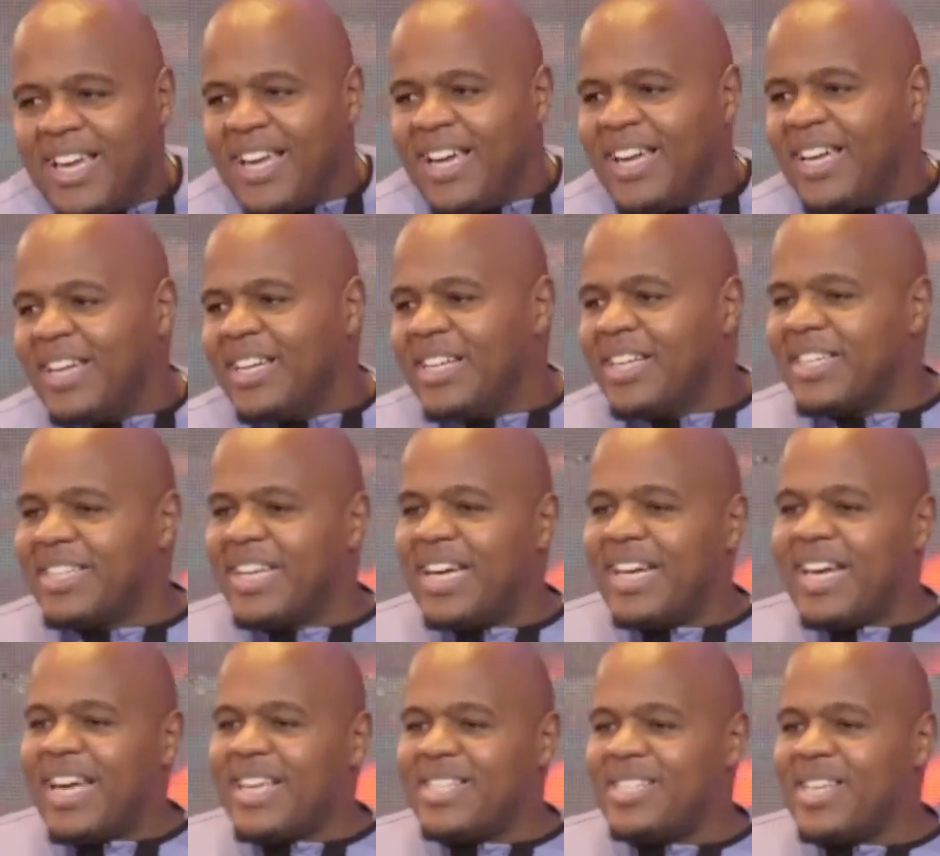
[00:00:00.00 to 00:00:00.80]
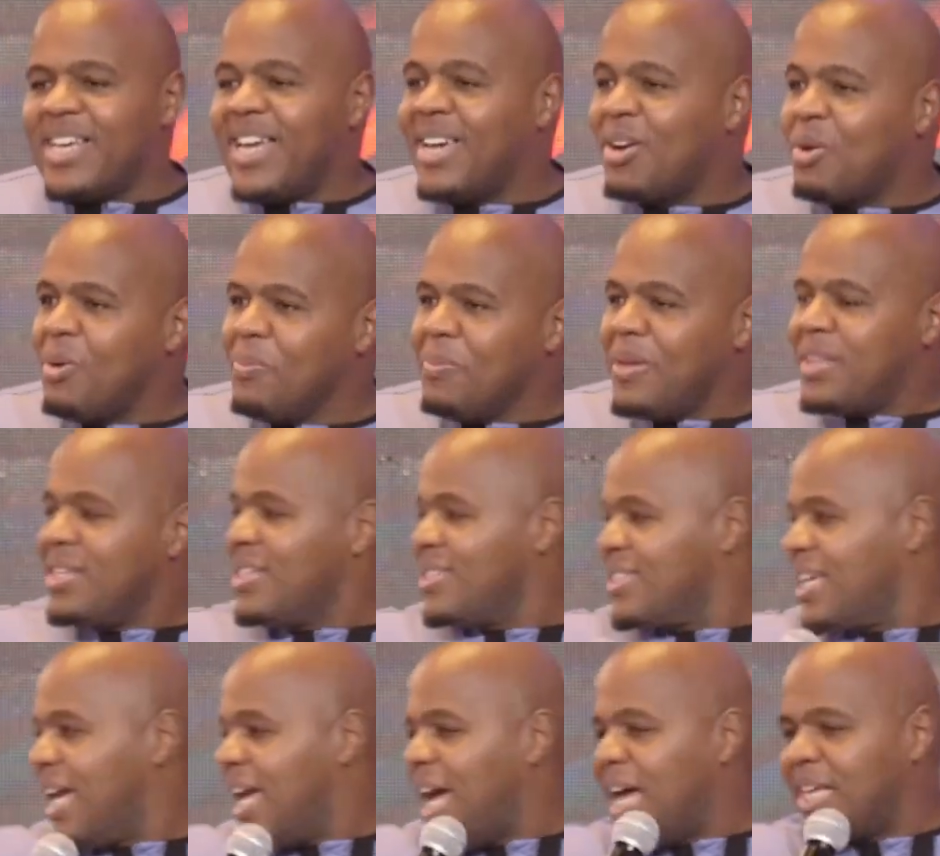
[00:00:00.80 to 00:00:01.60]
realize, hey, kumbe, this
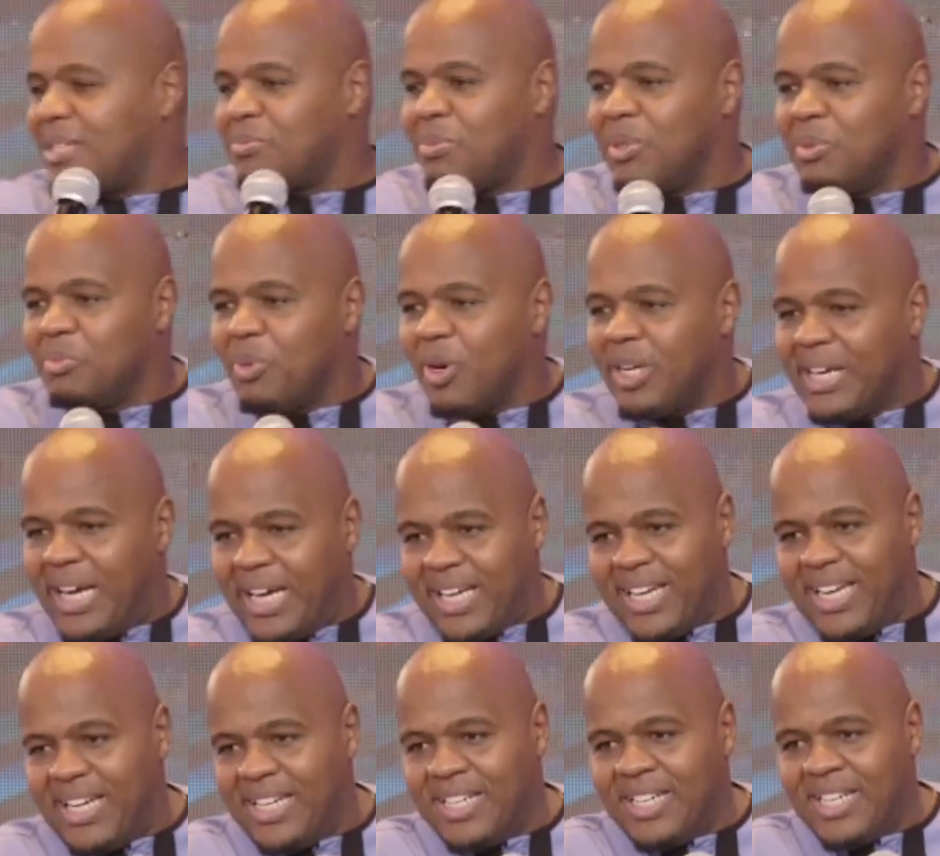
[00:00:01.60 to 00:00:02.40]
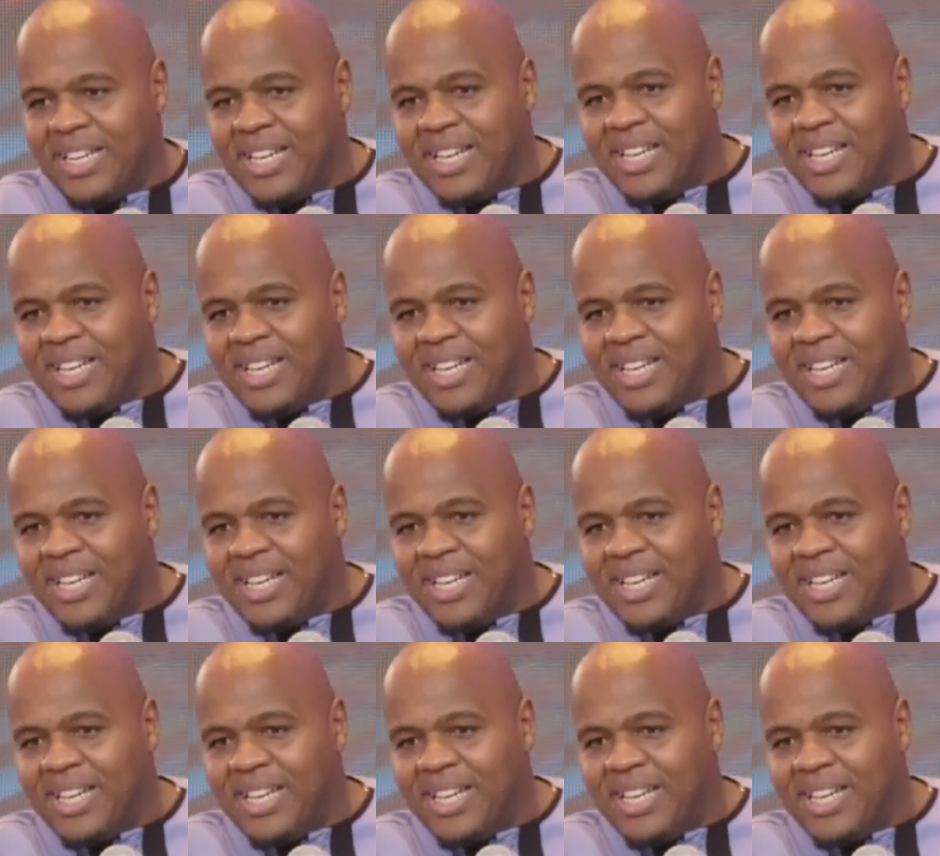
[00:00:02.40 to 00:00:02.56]
guy has been born again